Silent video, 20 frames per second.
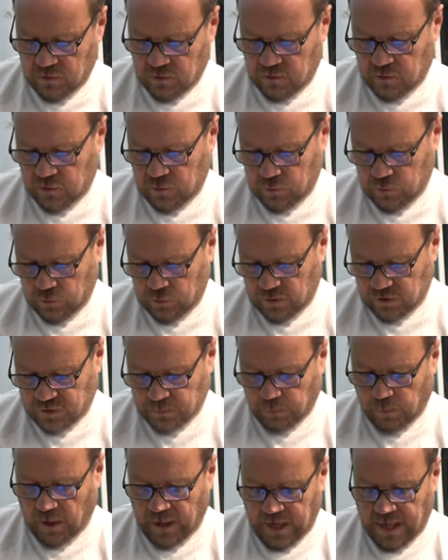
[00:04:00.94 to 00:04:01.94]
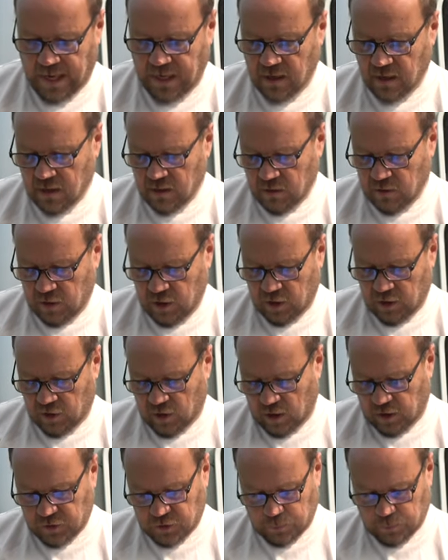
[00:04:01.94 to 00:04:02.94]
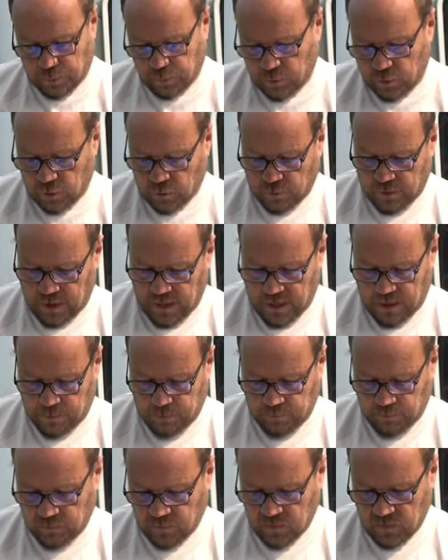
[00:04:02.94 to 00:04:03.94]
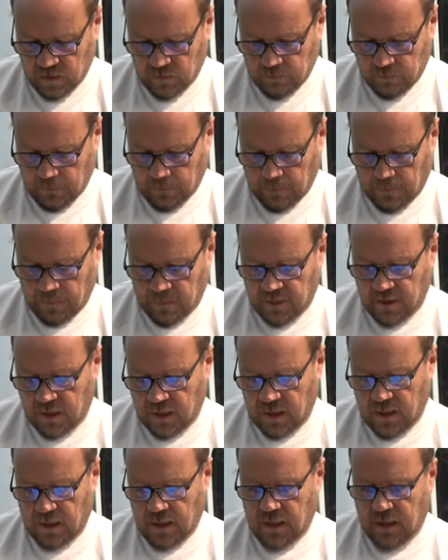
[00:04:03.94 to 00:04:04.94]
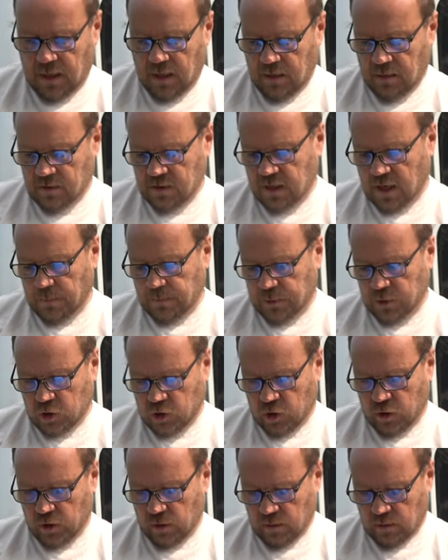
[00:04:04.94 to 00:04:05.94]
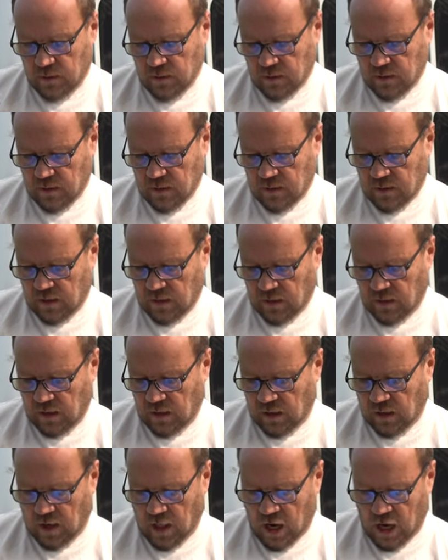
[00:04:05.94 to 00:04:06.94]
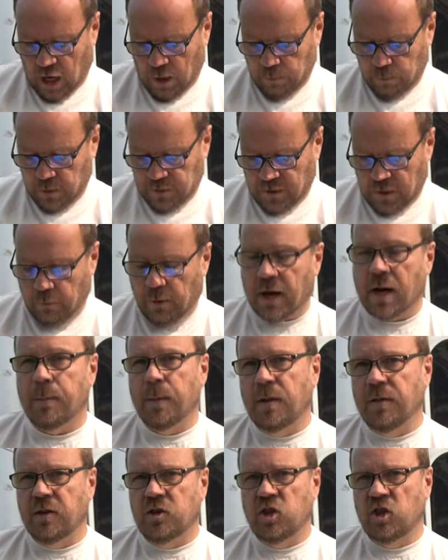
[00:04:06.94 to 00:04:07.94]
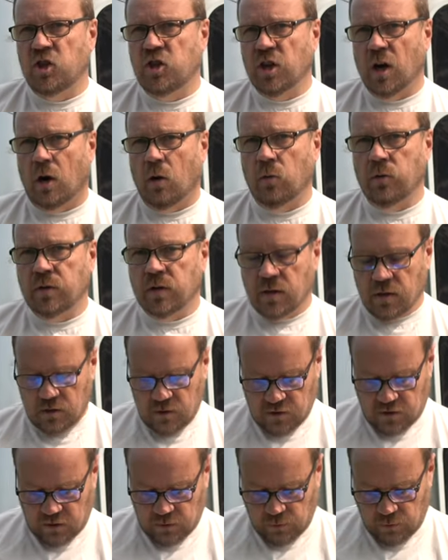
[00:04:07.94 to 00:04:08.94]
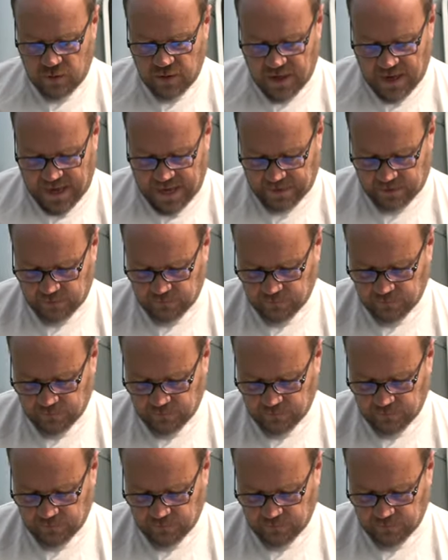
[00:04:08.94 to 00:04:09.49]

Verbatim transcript: to display. You can also program the temperature alarm, but they recommend that you don't do that.